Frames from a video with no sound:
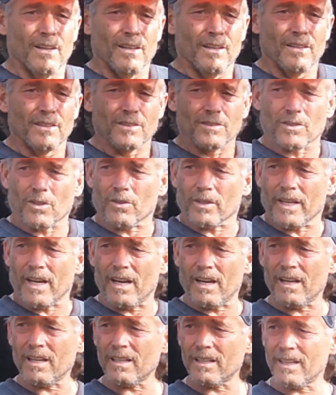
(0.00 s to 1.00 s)
So
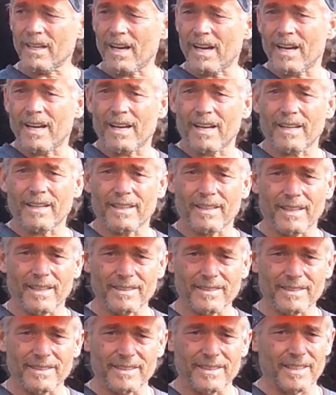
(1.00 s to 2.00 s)
yeah,
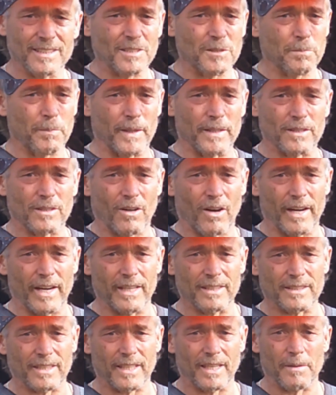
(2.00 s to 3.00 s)
it's been
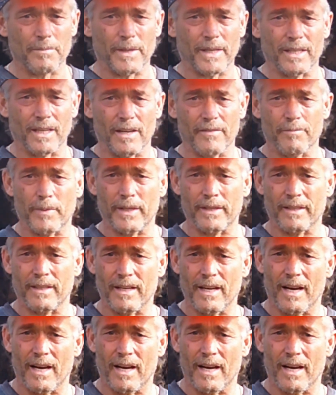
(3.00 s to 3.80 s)
crazy. I mean, I've been,